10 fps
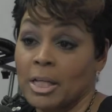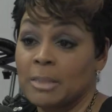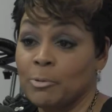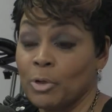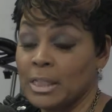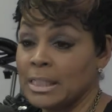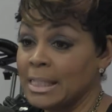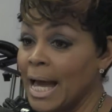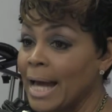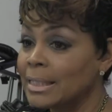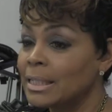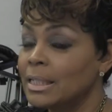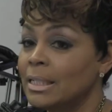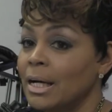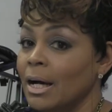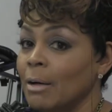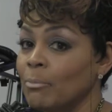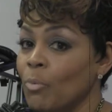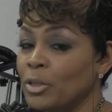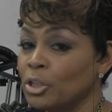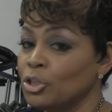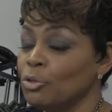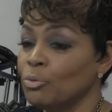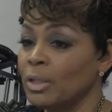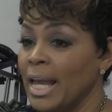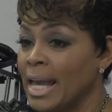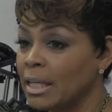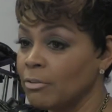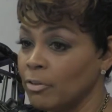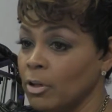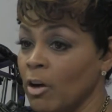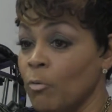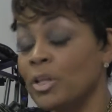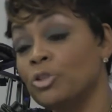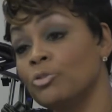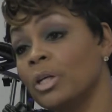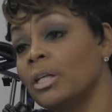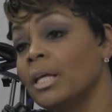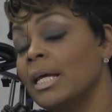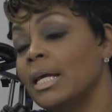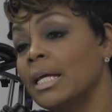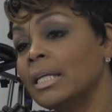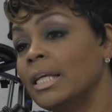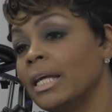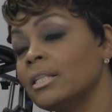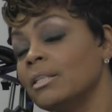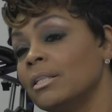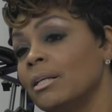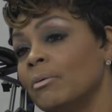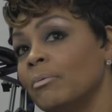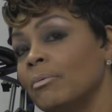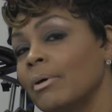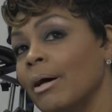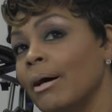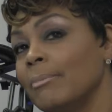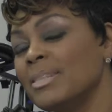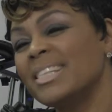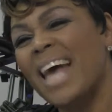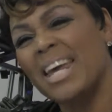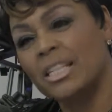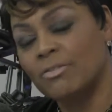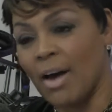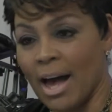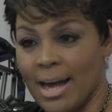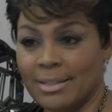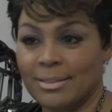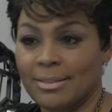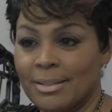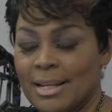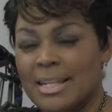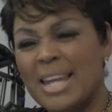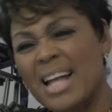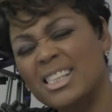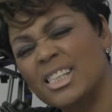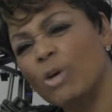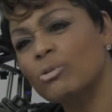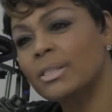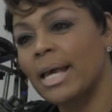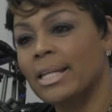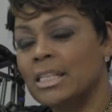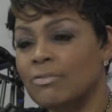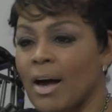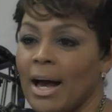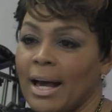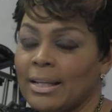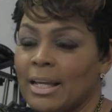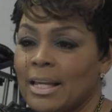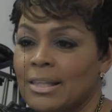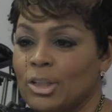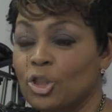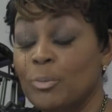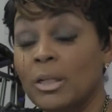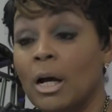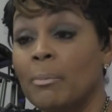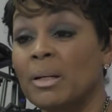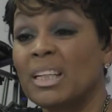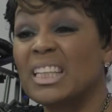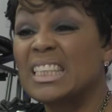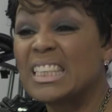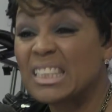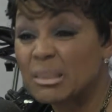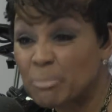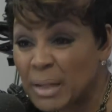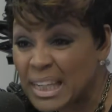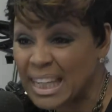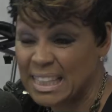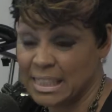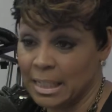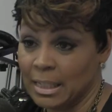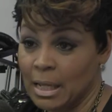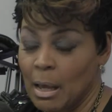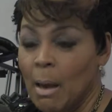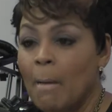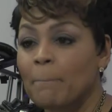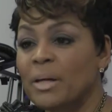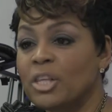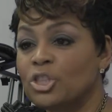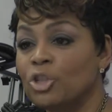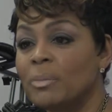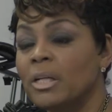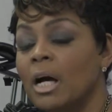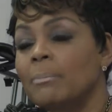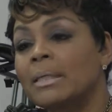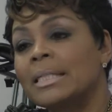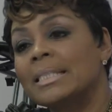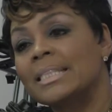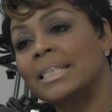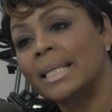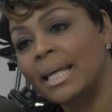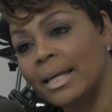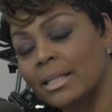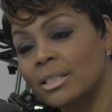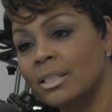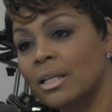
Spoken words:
experience, not one that you can't get full of, one that you can get satisfied, not so satisfied that you become complacent, but that you become content